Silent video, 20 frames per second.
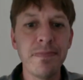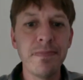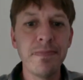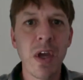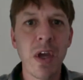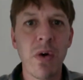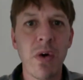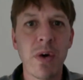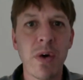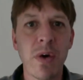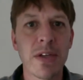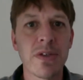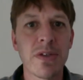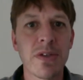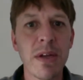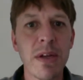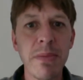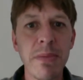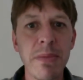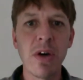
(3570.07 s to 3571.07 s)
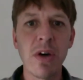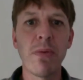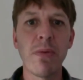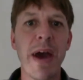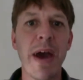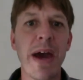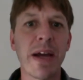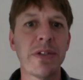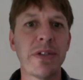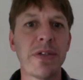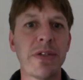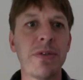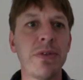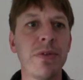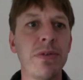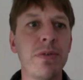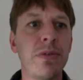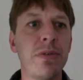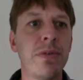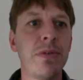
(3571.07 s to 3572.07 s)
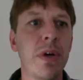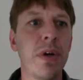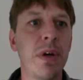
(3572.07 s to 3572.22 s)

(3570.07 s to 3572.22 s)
Okay, so let me go back to